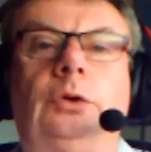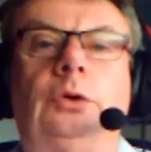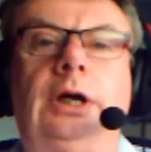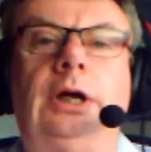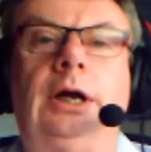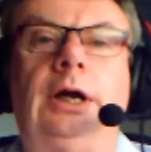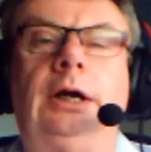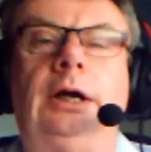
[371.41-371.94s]

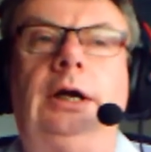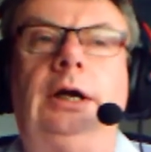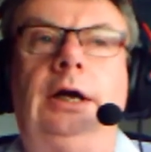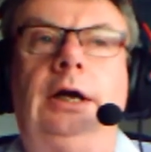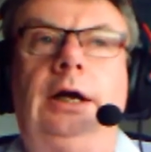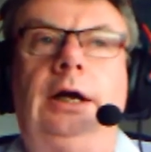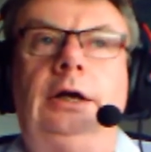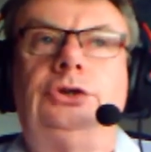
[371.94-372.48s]
Okay,
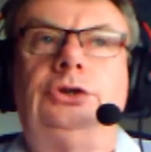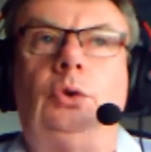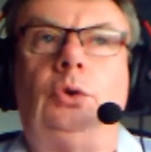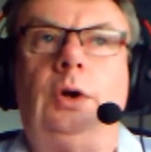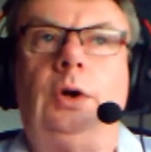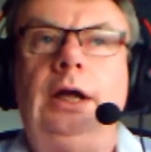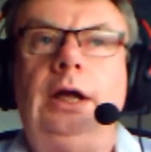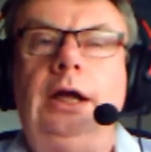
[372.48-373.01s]

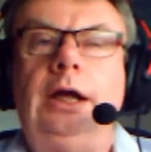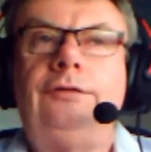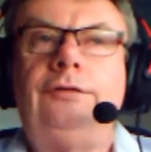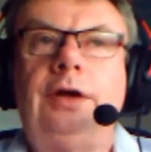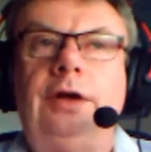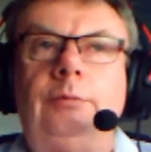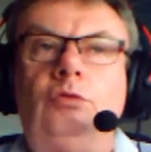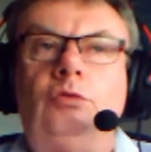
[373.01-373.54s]
so
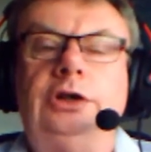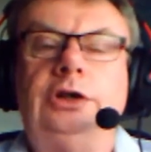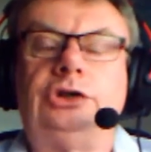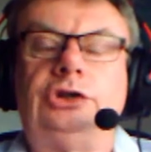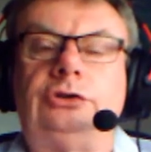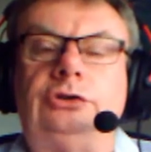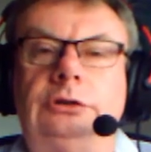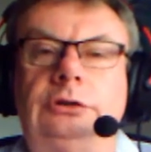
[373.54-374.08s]
if I'm
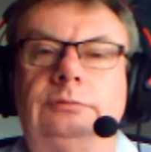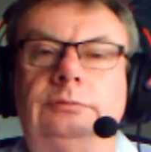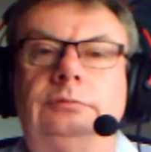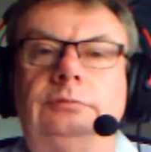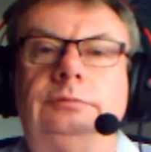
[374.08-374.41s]
registering